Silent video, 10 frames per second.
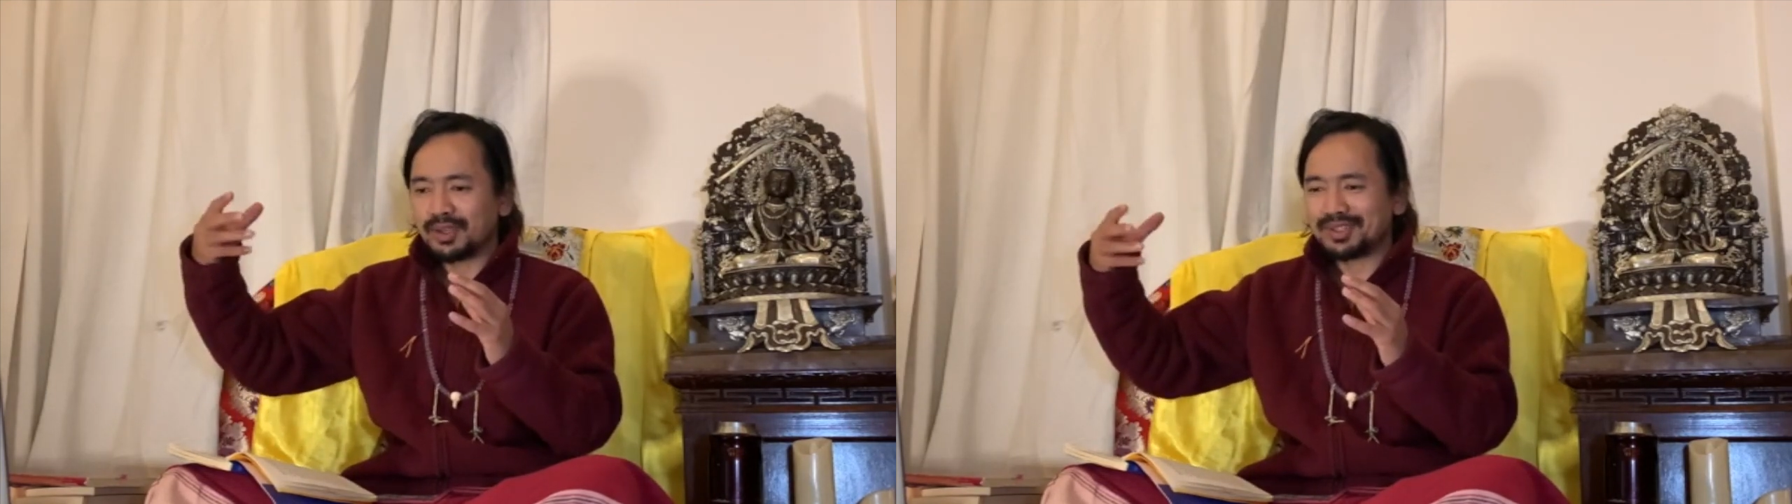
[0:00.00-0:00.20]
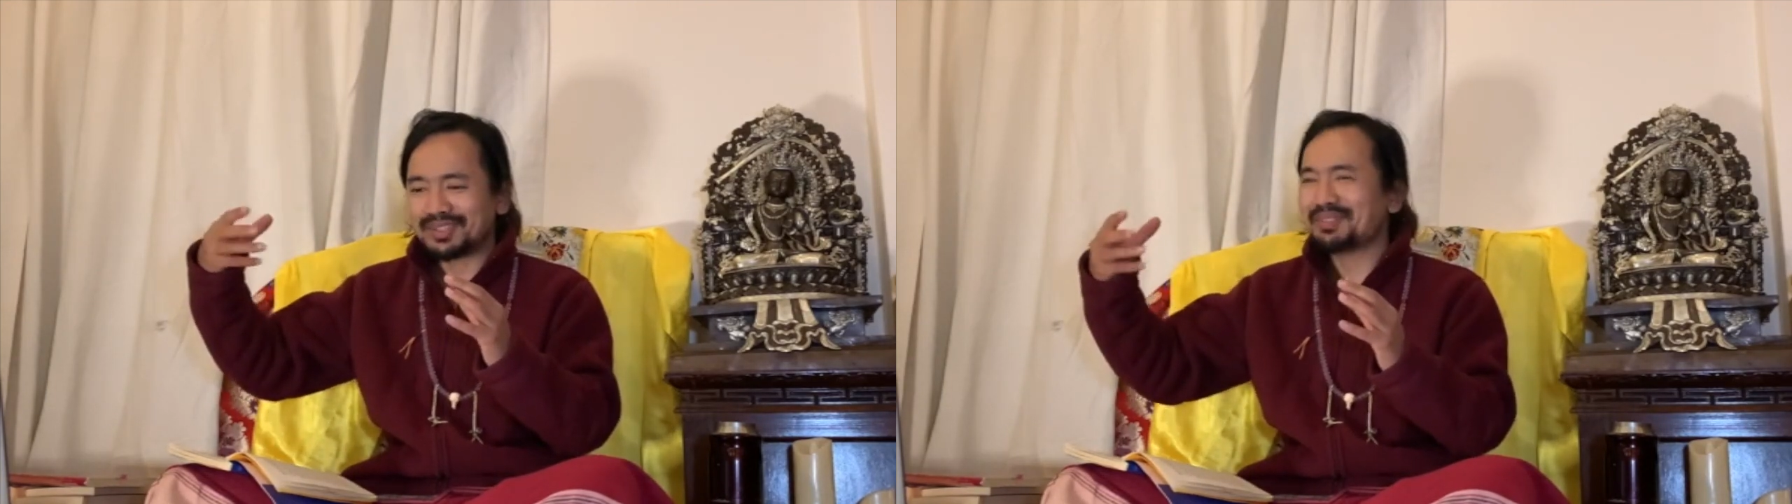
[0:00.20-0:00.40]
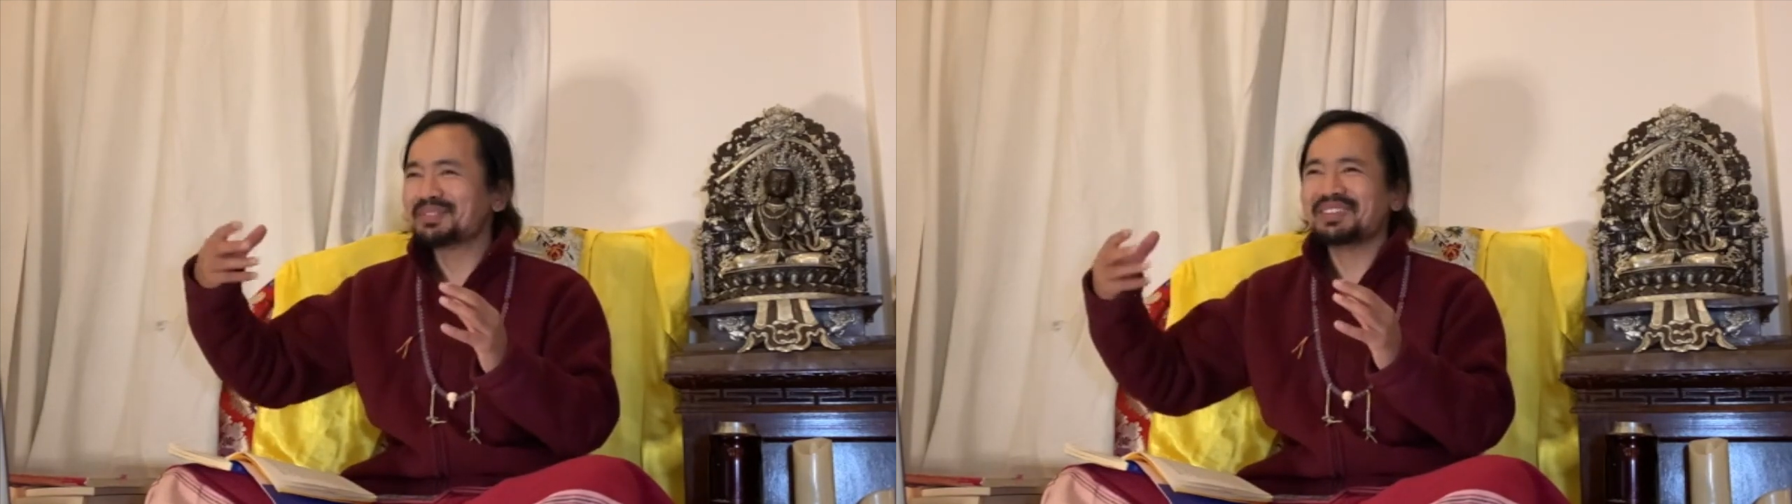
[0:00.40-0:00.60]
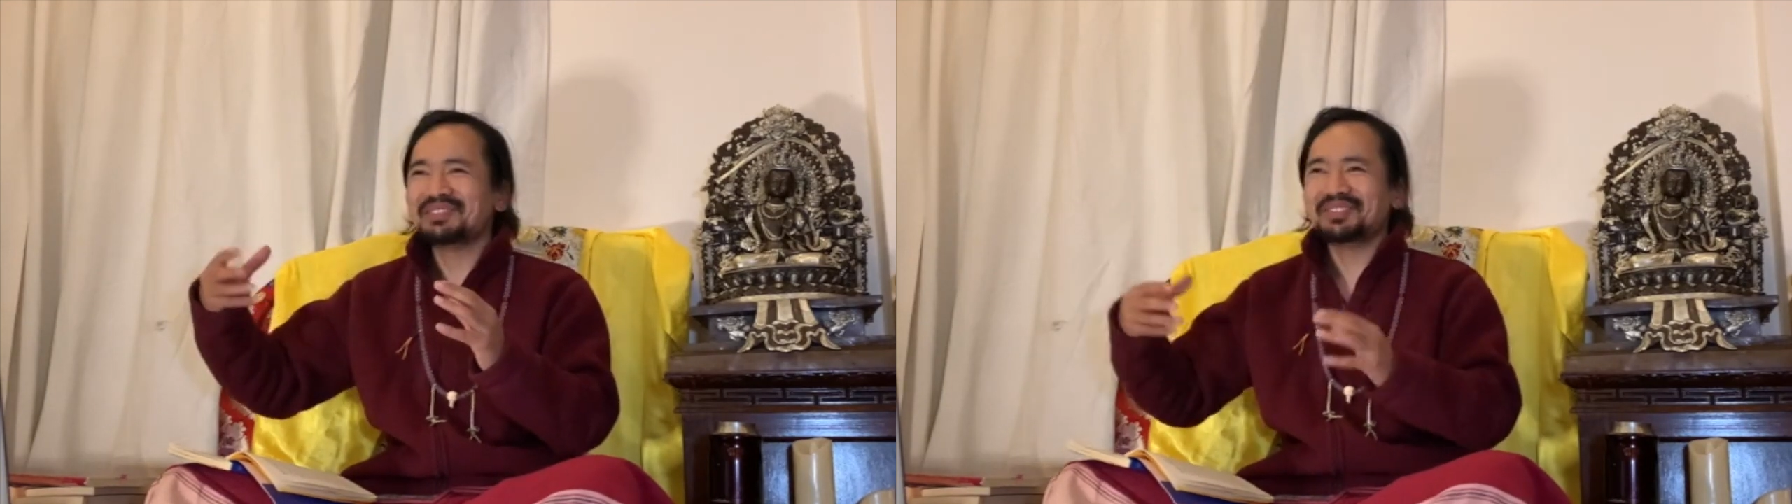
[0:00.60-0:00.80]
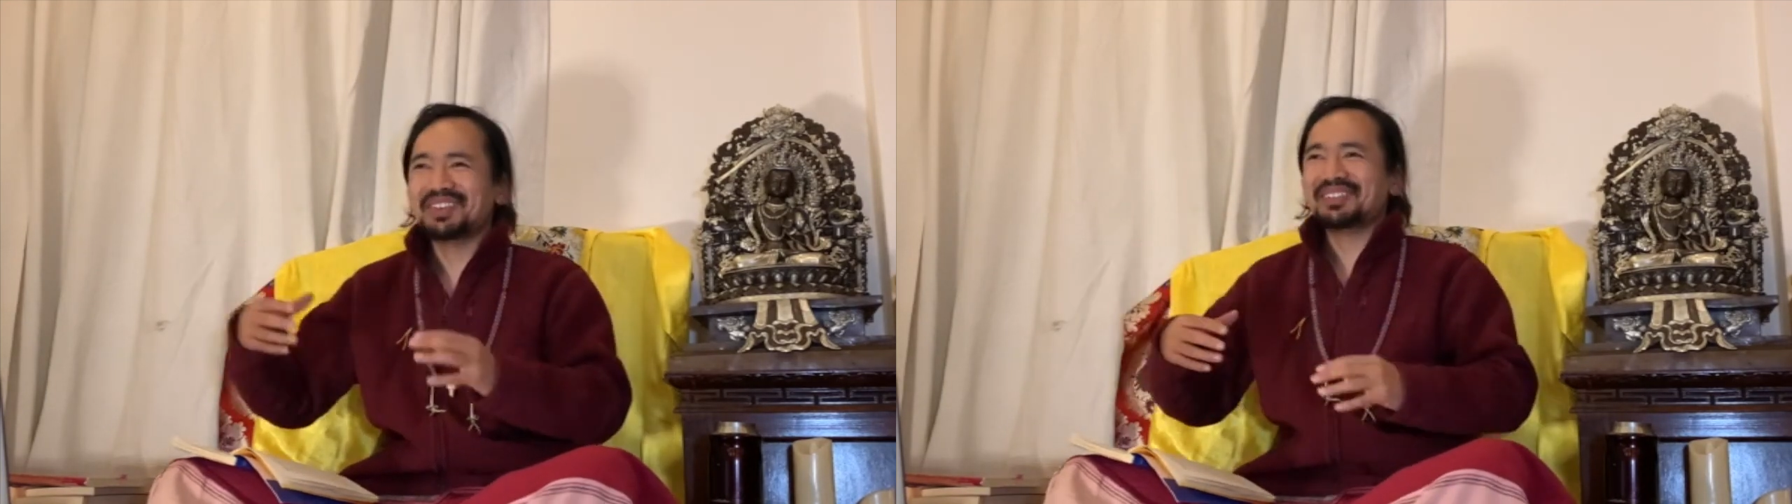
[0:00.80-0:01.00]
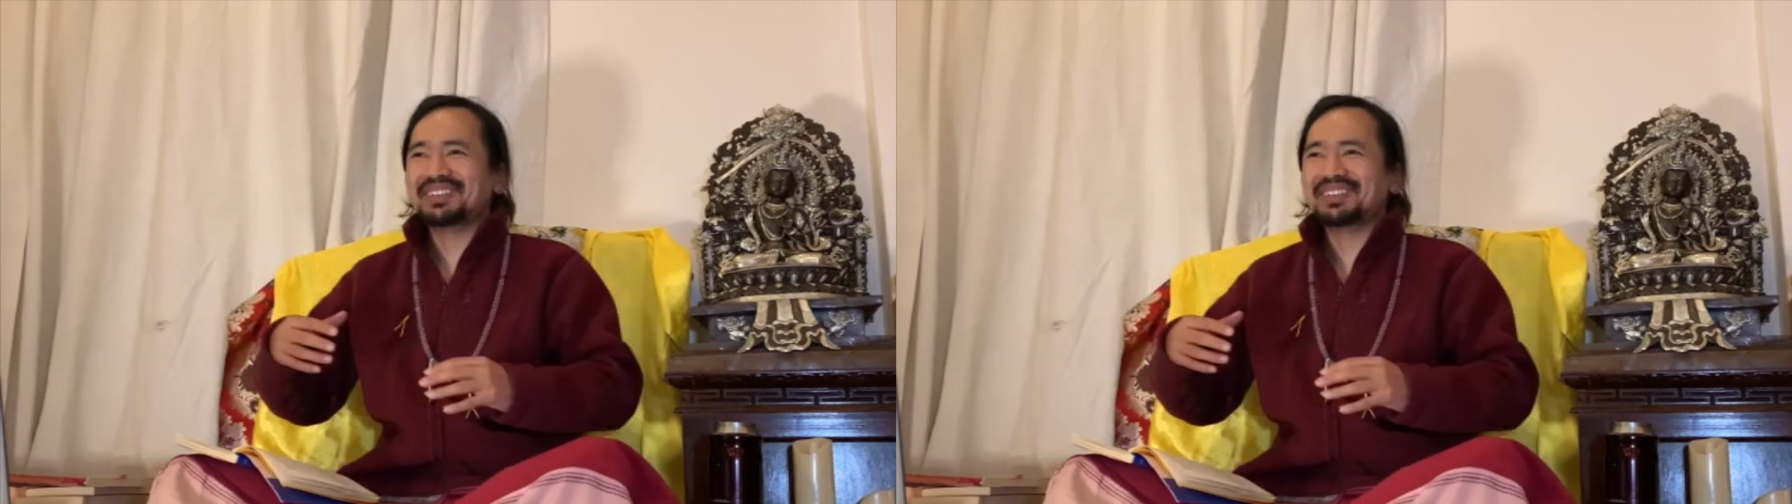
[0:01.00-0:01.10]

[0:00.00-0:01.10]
You know, sometimes when we have a